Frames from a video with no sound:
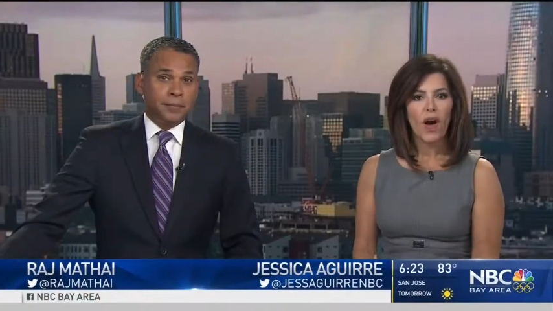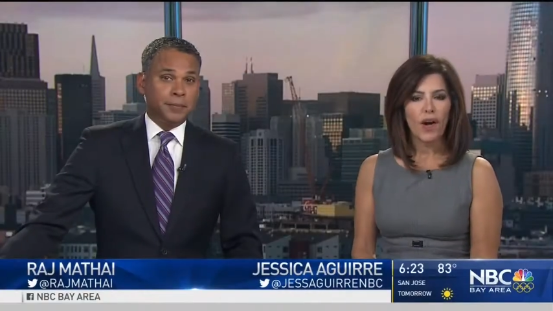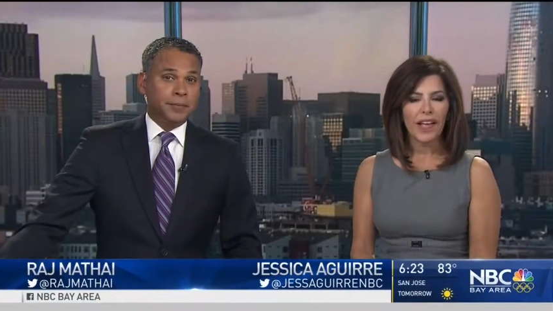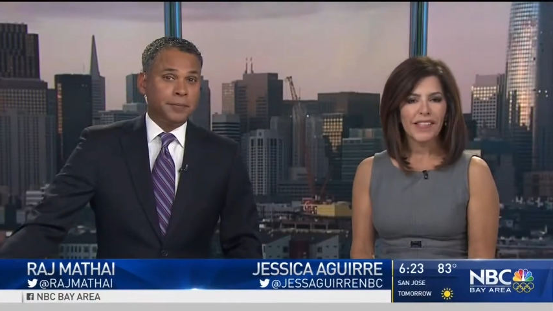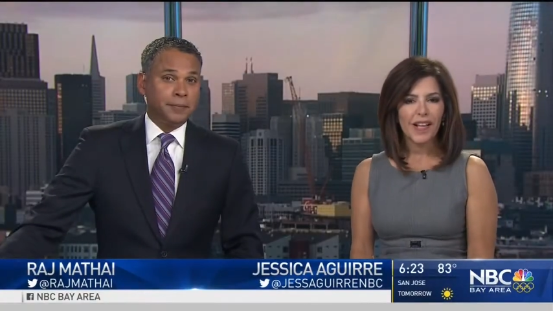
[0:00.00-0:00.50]

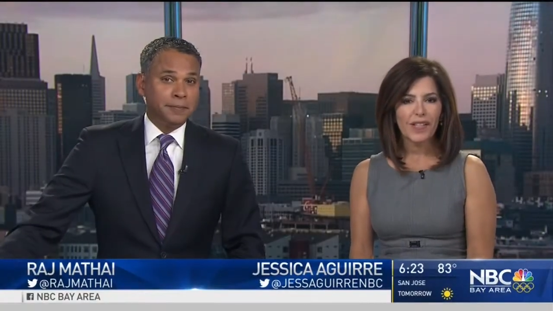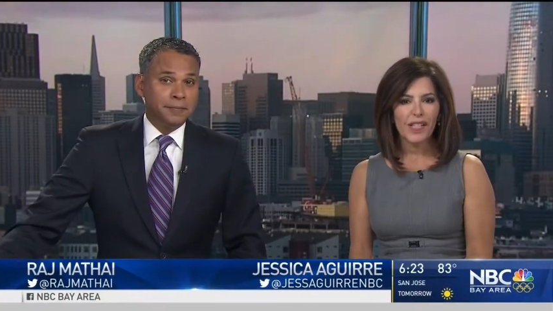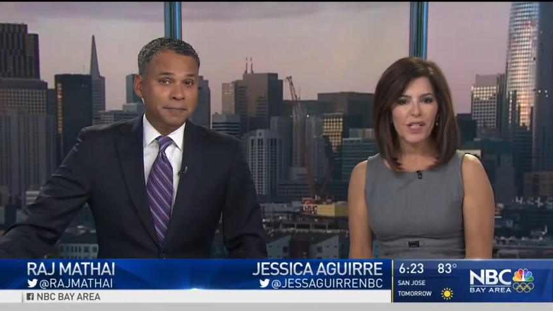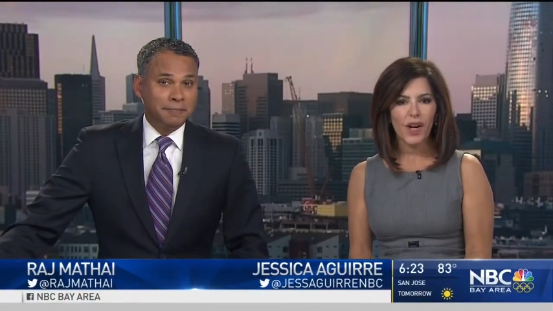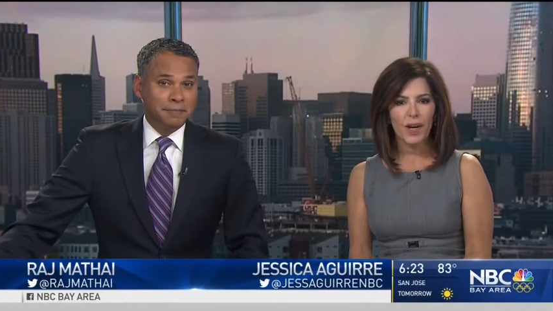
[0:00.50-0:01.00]
Speaker 1: Okay, San Jose
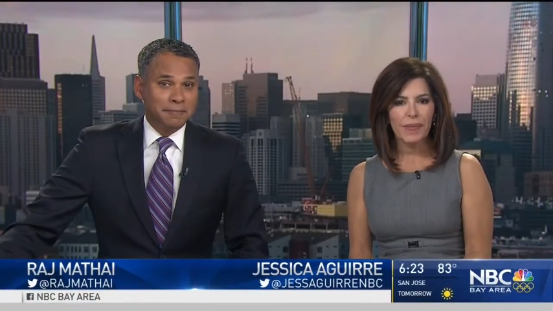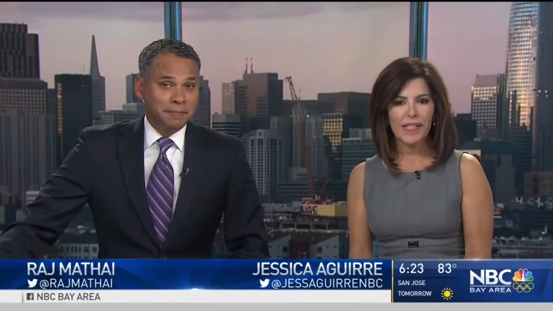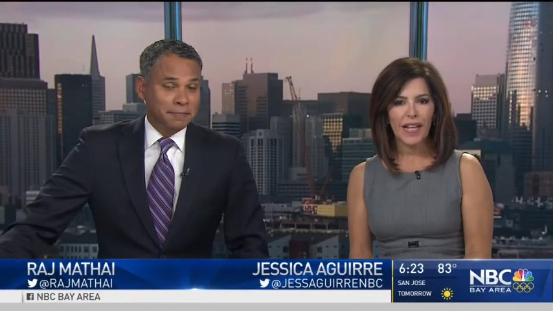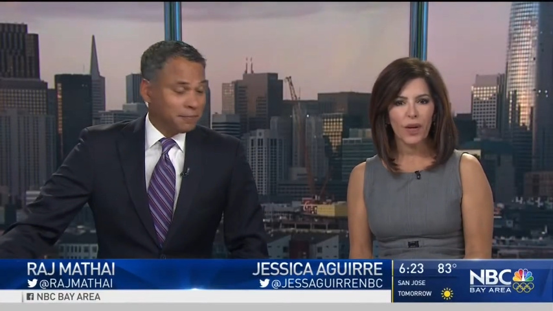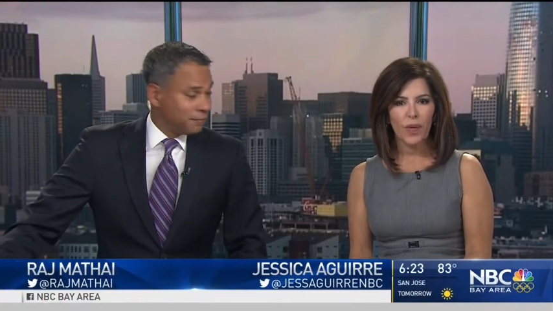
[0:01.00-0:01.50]
startup is
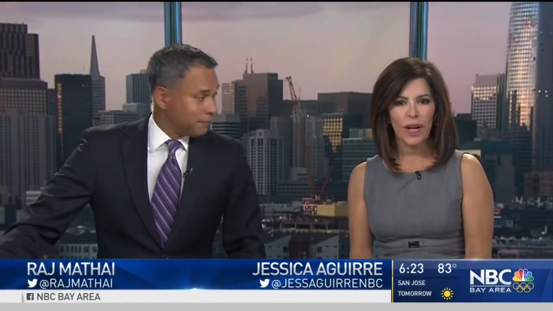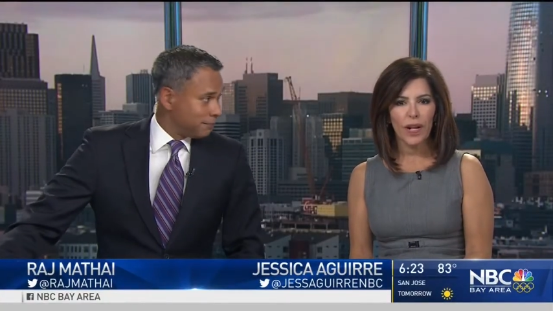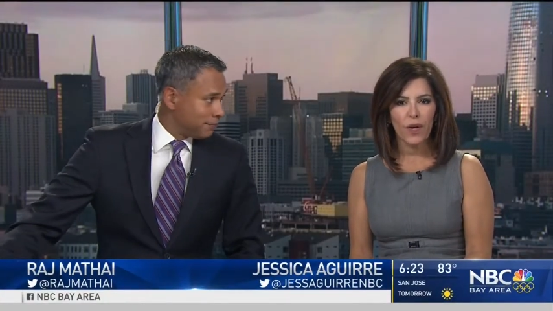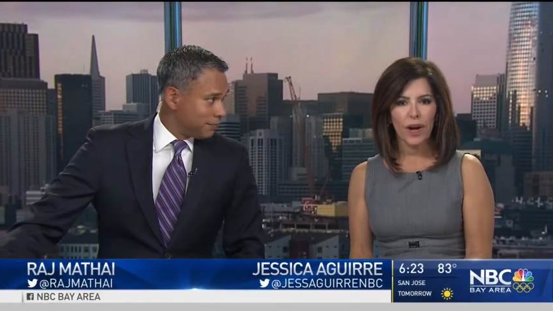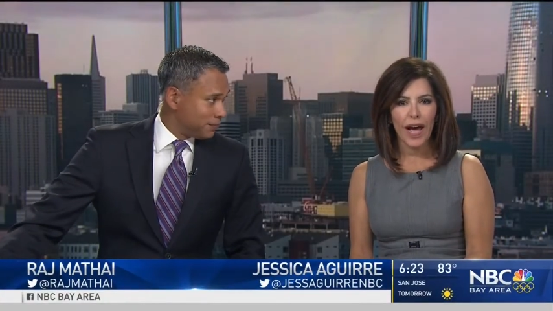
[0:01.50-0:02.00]
getting ready to
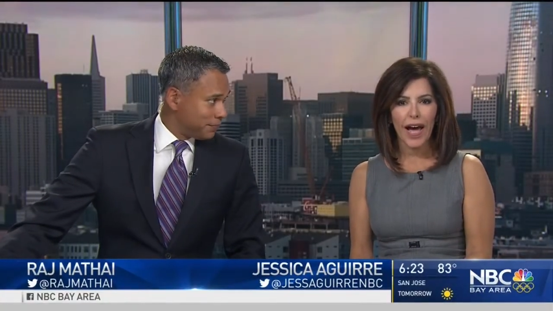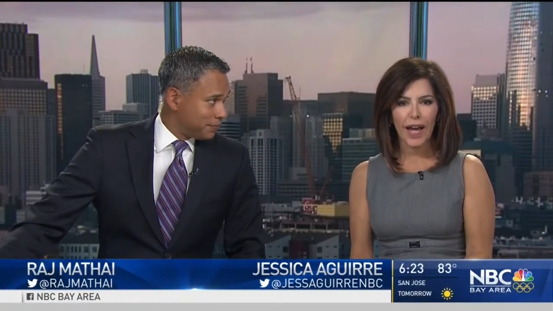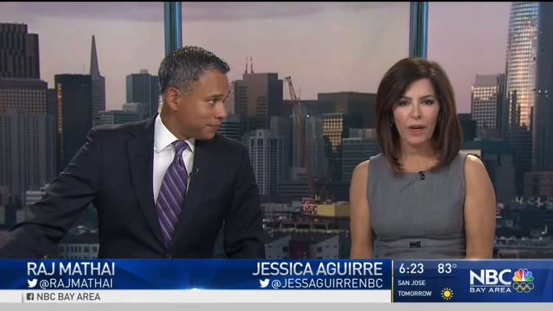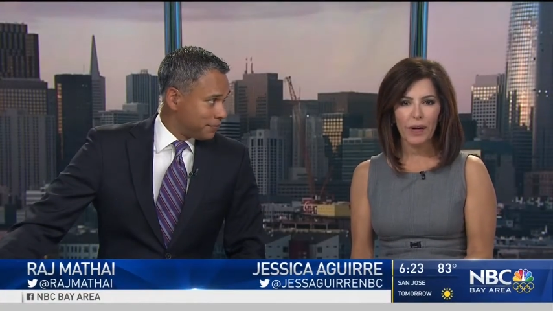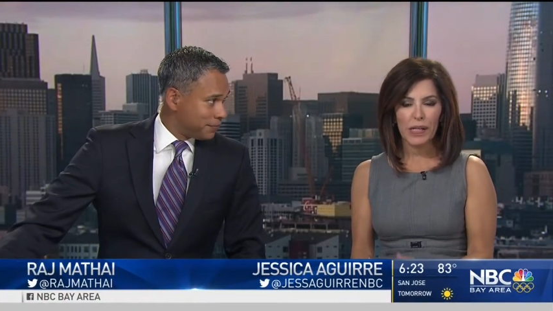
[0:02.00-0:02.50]
go on a
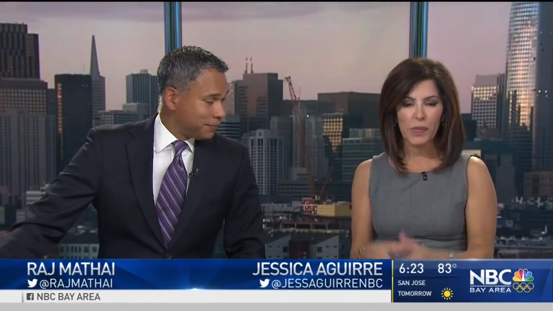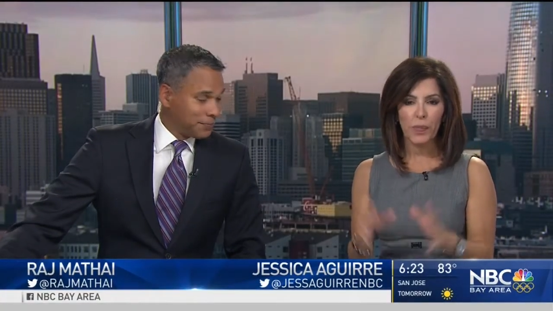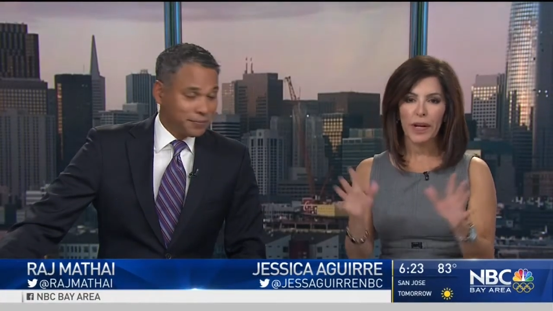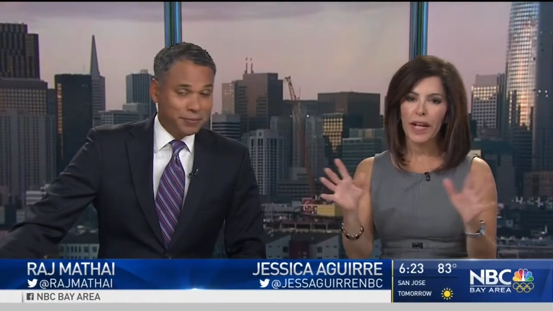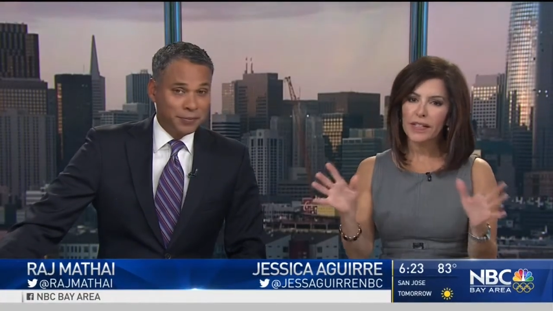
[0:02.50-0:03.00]
hiring
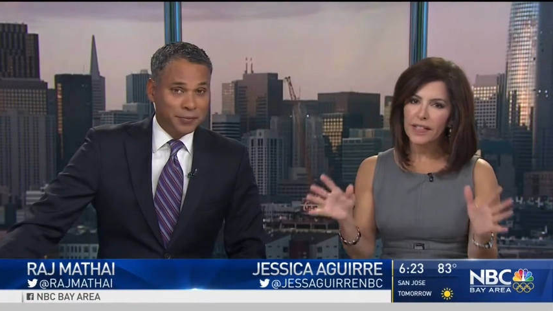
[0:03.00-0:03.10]
spree. Not